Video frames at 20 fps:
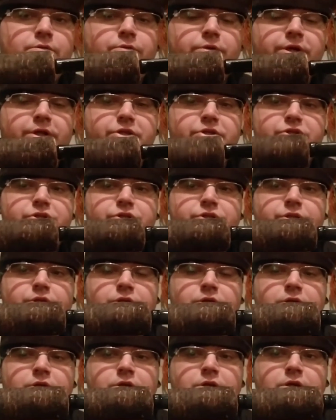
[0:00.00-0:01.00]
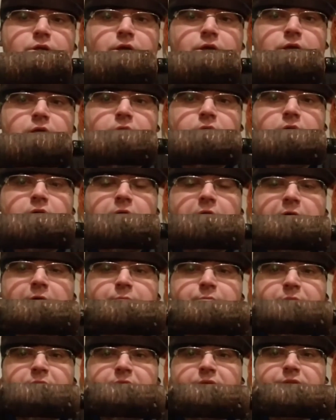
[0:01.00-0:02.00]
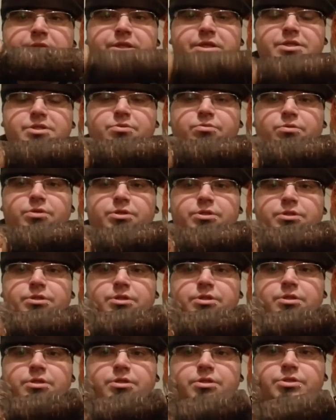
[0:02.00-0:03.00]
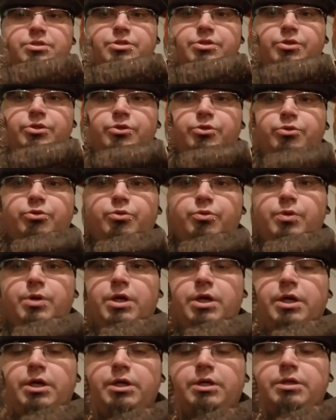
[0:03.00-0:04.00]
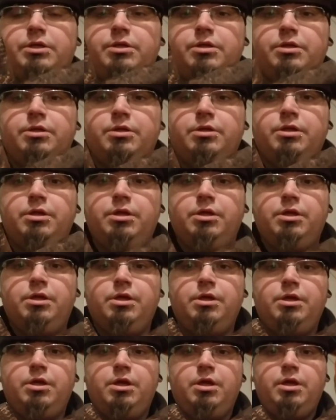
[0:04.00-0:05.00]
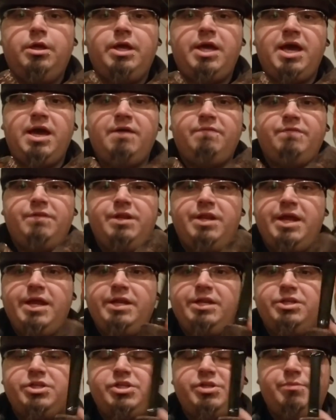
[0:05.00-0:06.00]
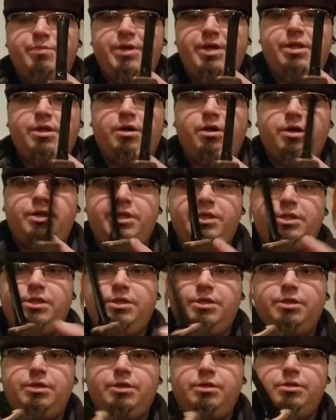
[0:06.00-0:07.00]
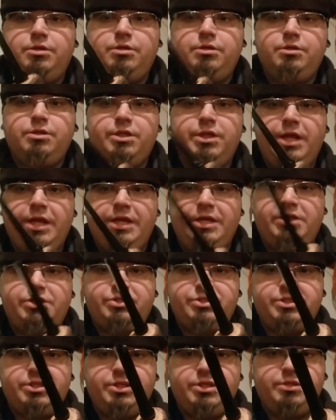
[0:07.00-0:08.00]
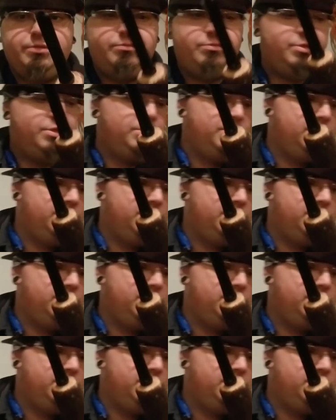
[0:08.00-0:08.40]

which I made this one to uh, have the Danish bit on it, the Danish stem,